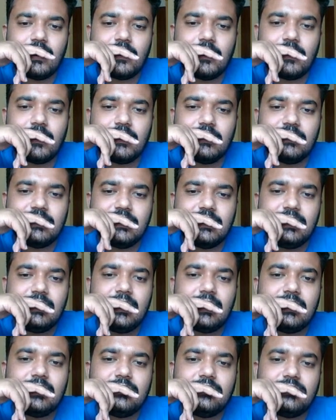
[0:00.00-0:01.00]
I think
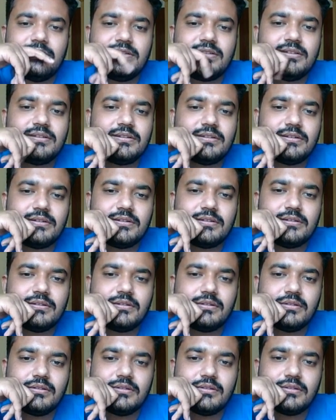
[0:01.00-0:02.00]
I'll just
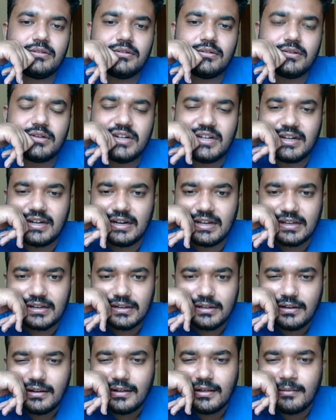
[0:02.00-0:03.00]

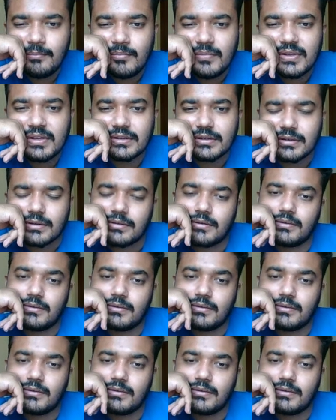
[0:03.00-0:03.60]
tickle him here.